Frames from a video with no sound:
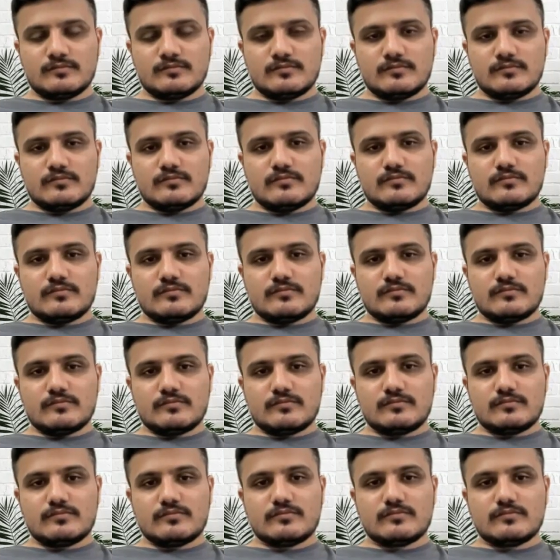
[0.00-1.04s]

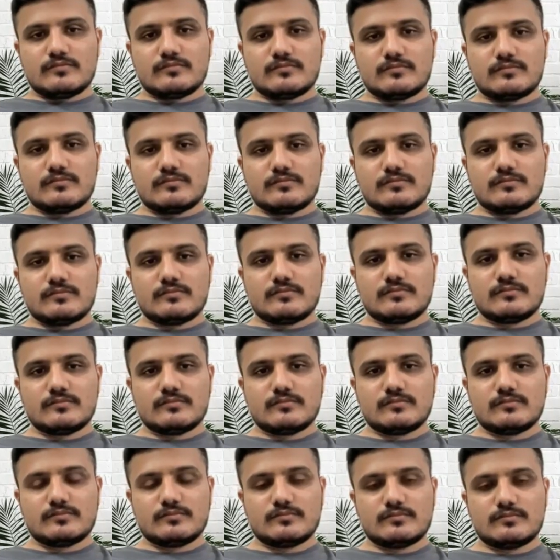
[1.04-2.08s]

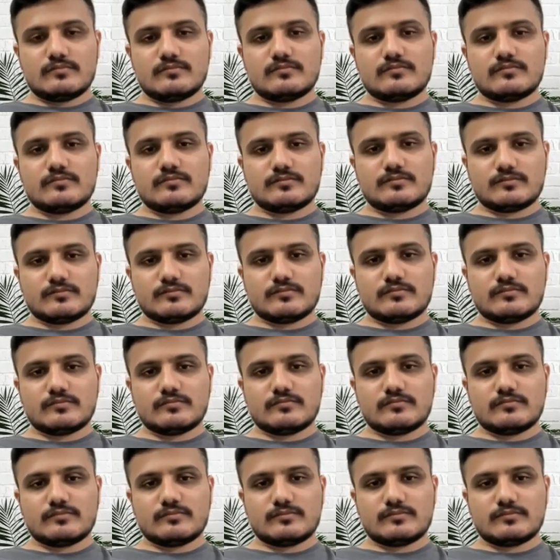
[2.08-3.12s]

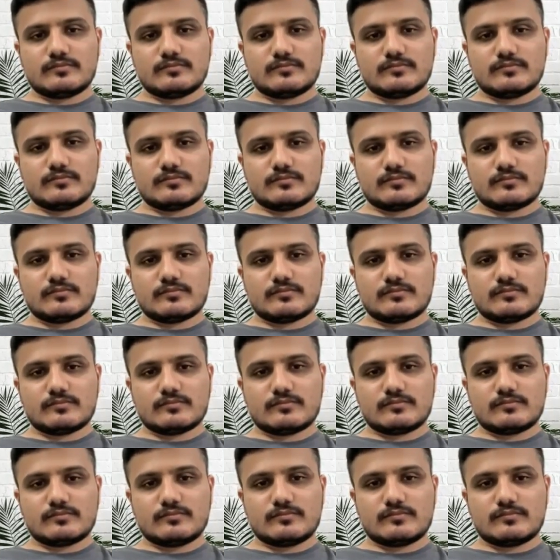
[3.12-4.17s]

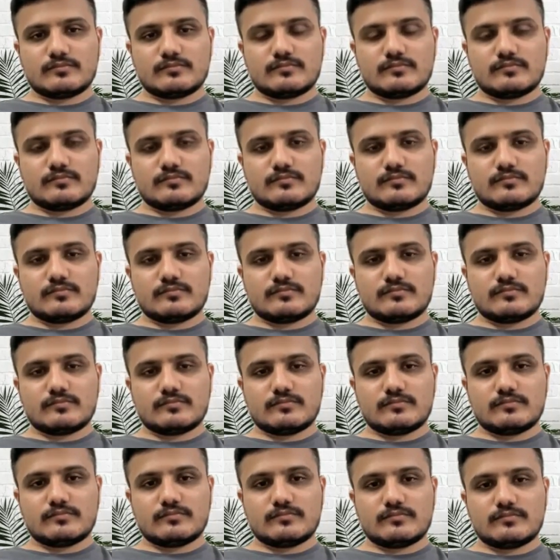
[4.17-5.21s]

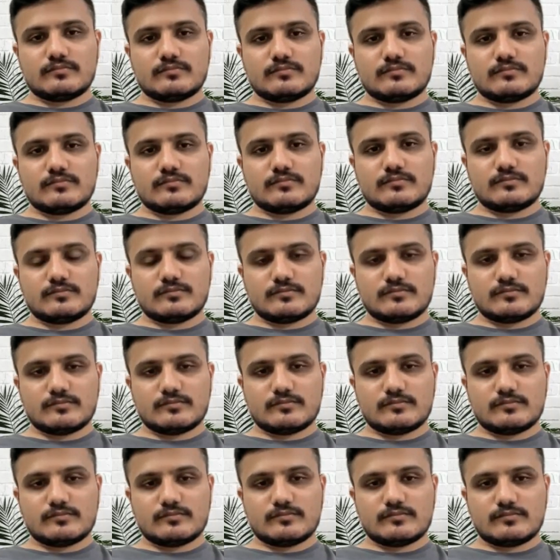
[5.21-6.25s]

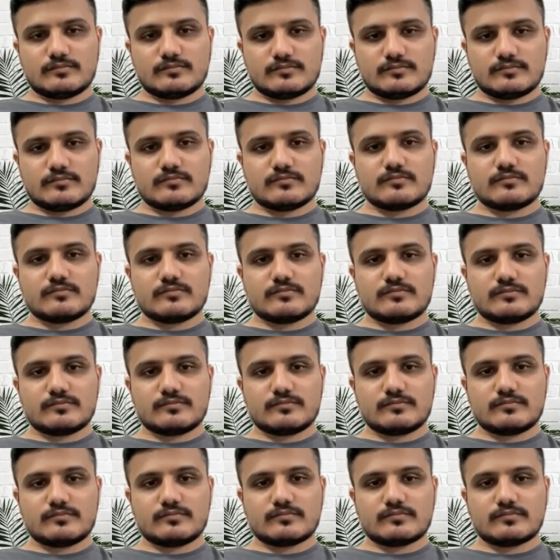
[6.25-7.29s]

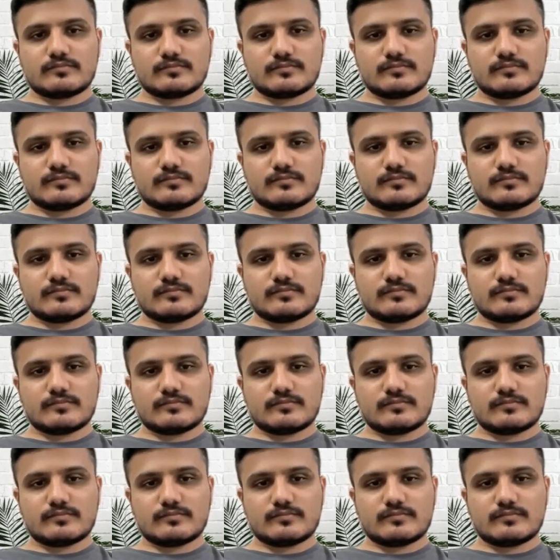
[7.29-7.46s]
The person shown says nothing.